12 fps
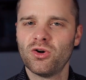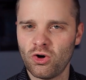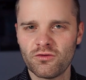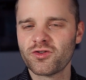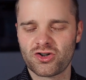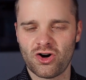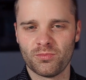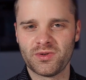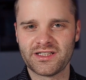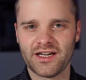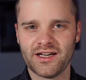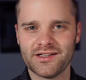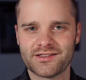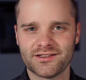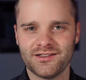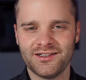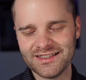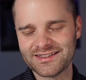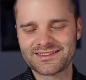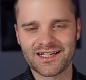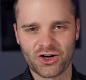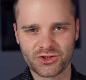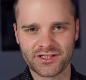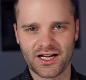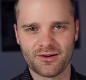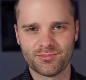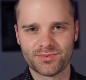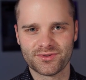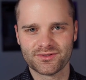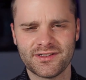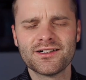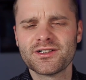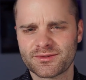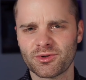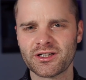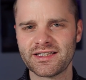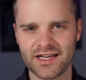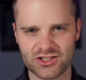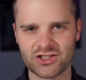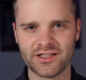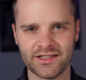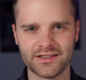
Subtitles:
overcomplicate lean startup. Here is what it actually